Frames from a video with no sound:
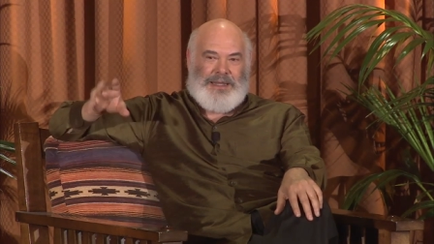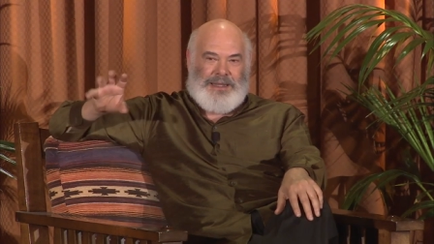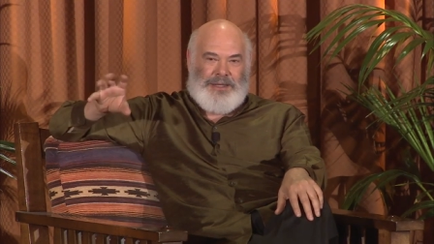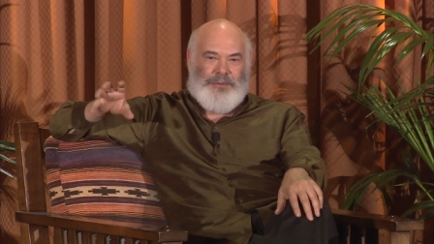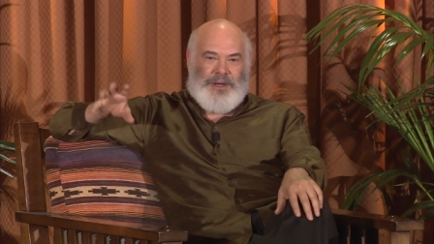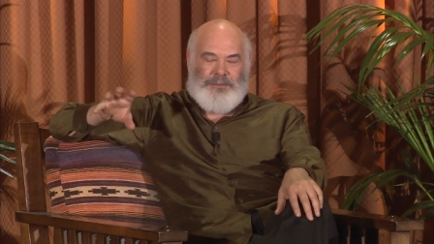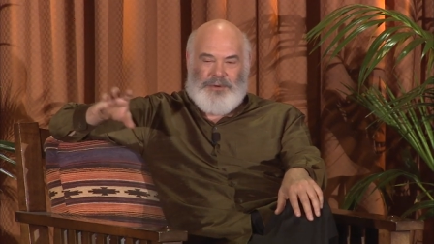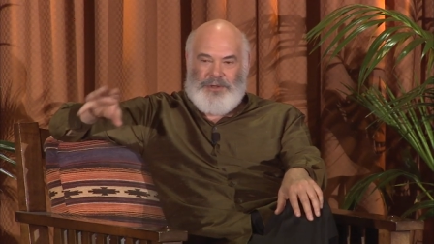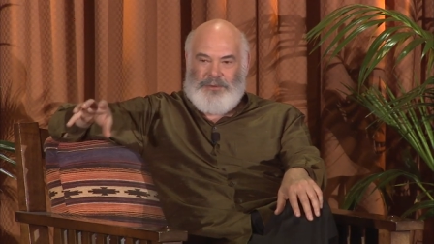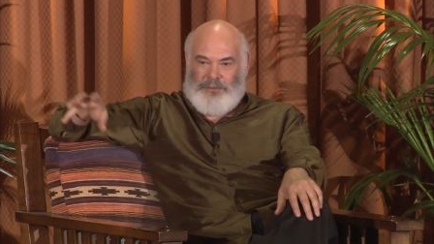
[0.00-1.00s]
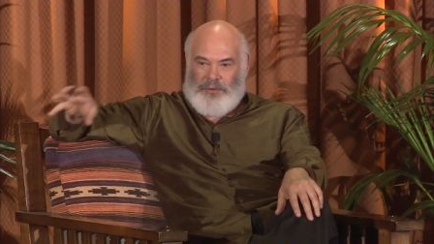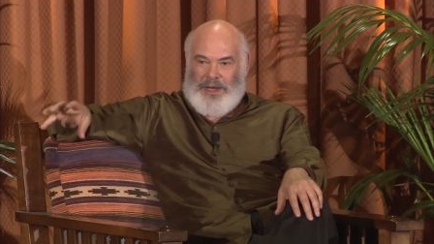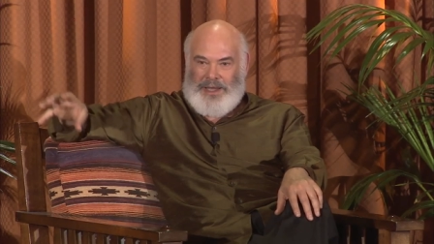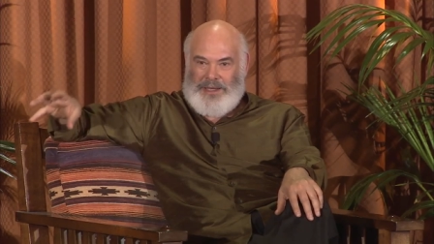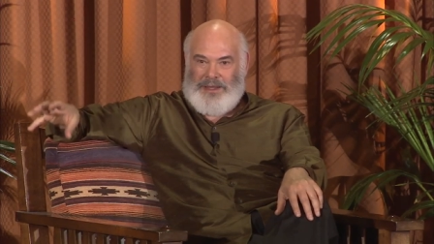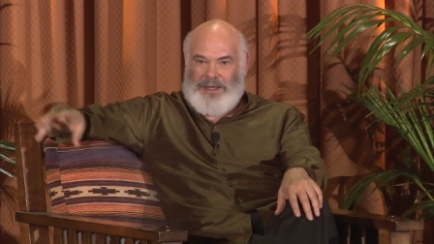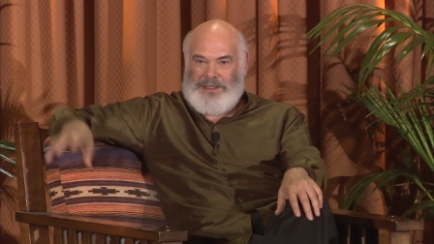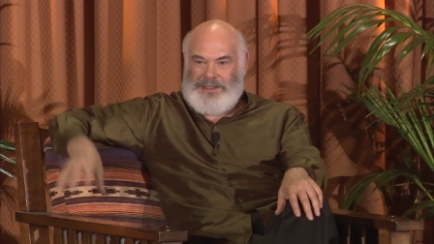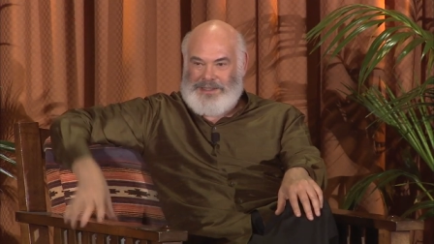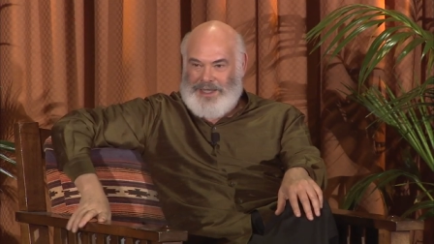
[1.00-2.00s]
You want to put your brain in
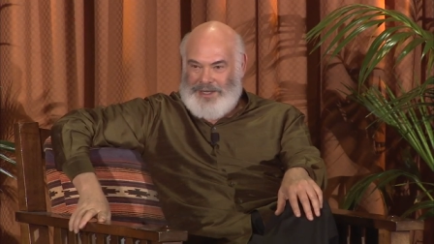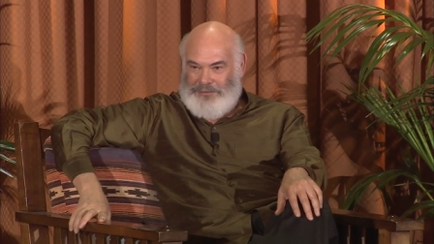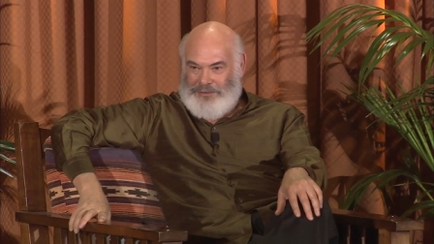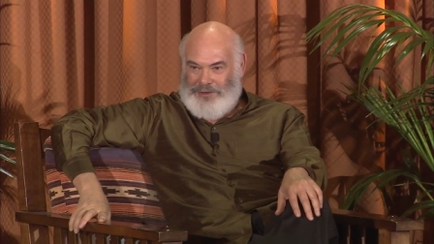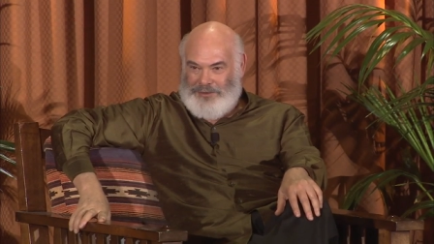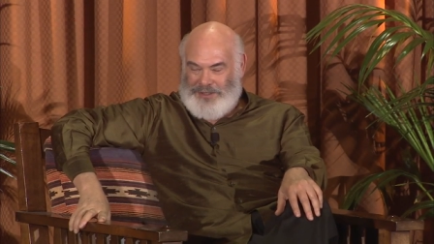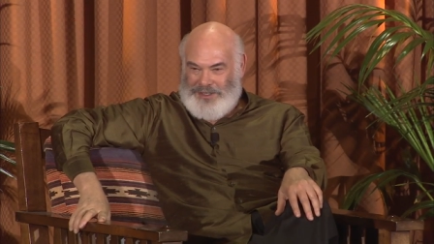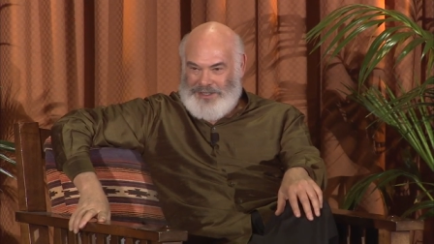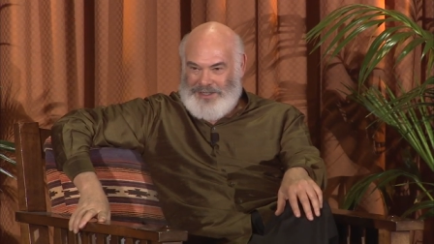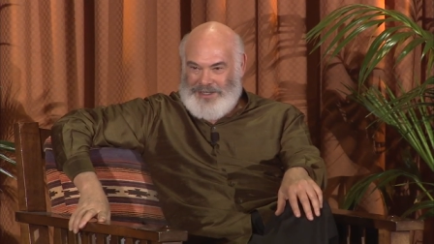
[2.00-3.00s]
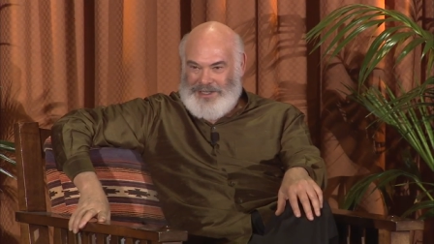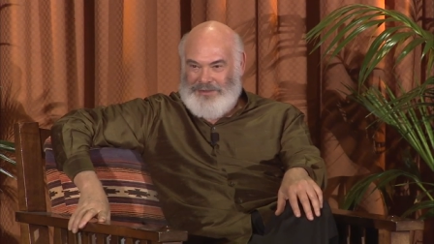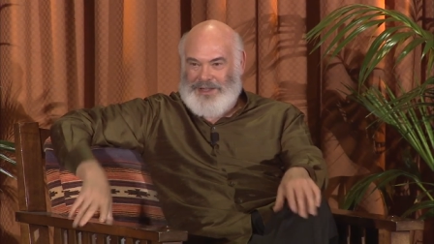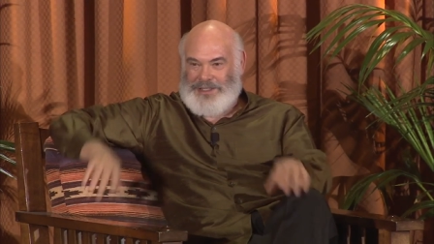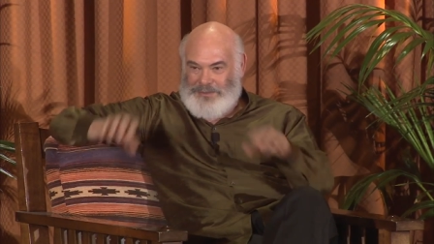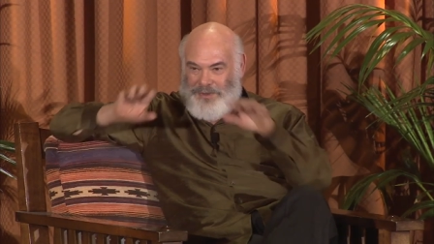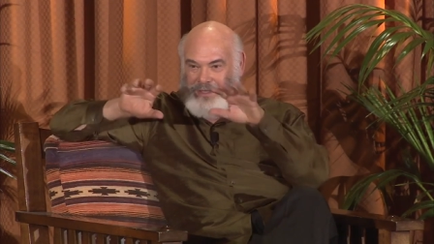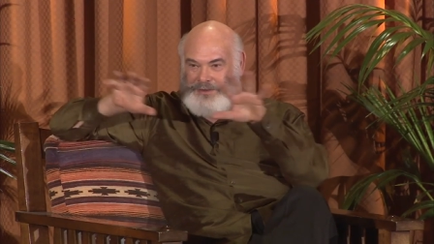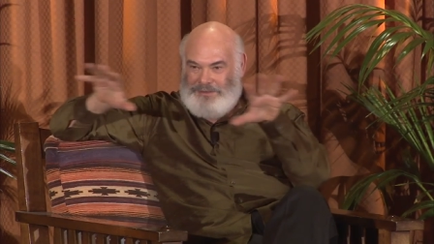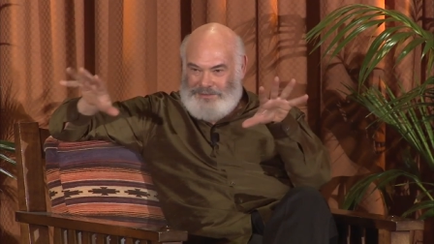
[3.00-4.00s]
that state frequently. You know, that's
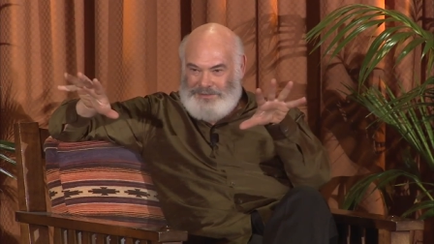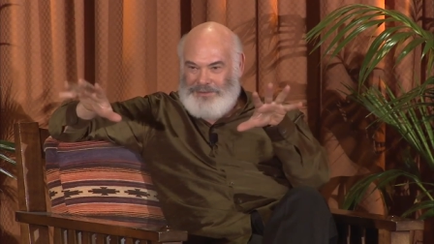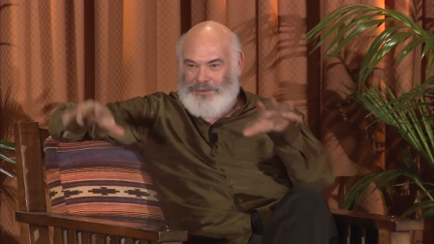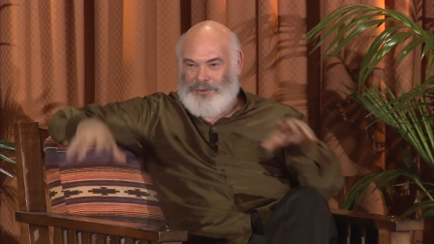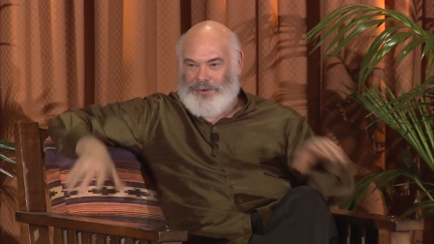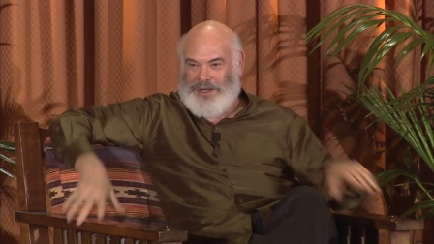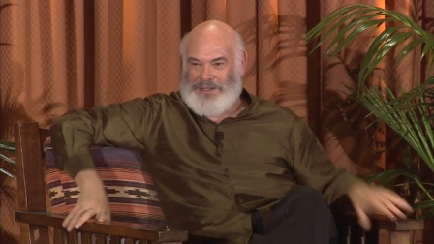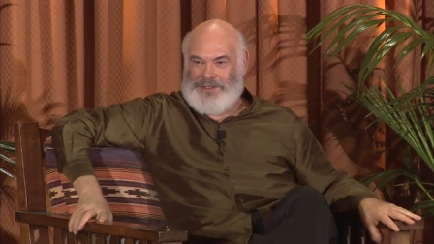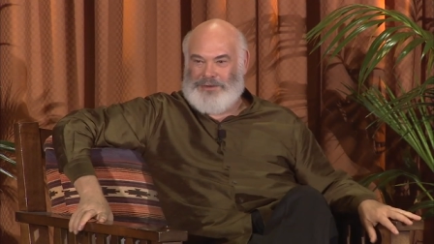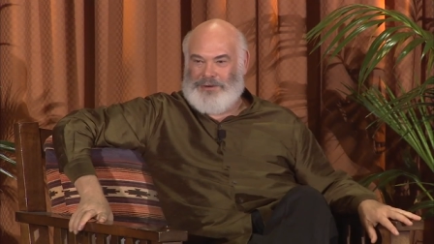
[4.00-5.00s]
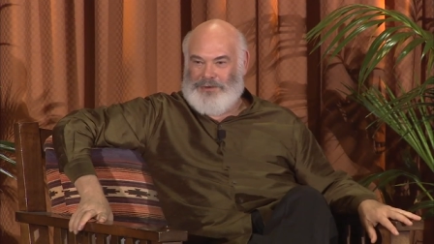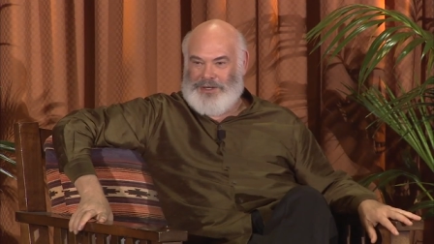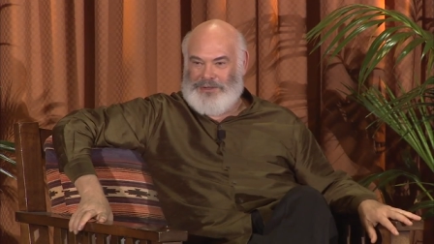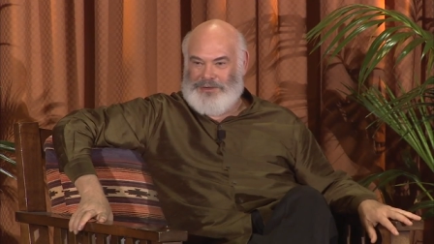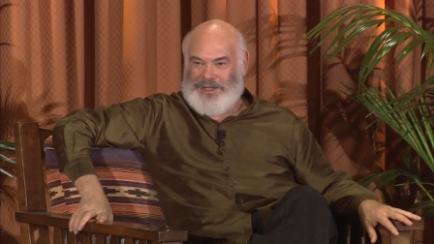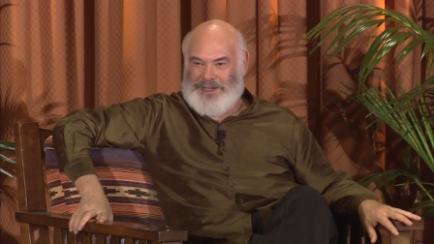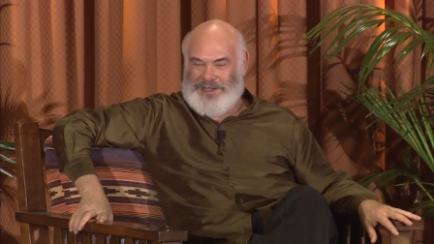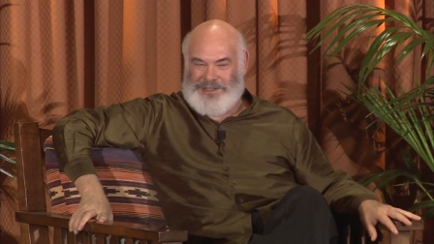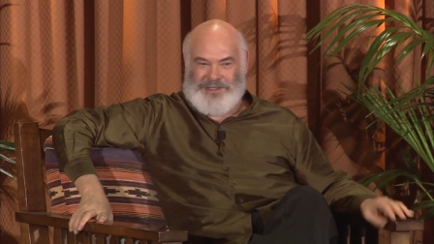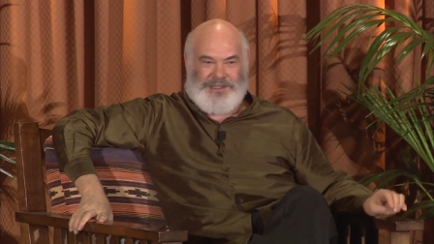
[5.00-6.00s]
when neurons are growing new
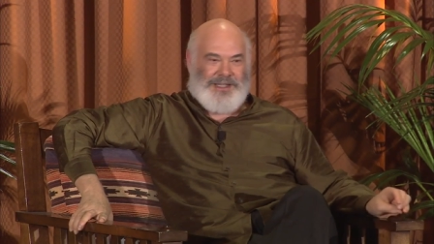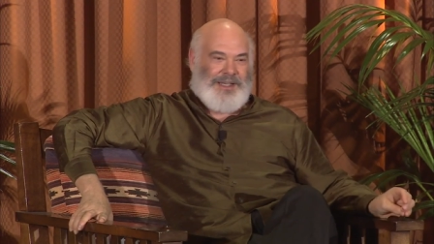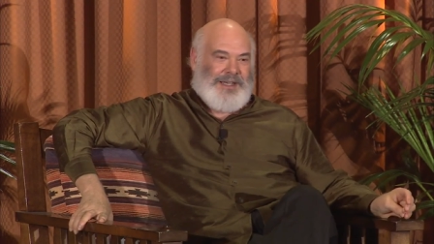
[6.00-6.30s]
connections.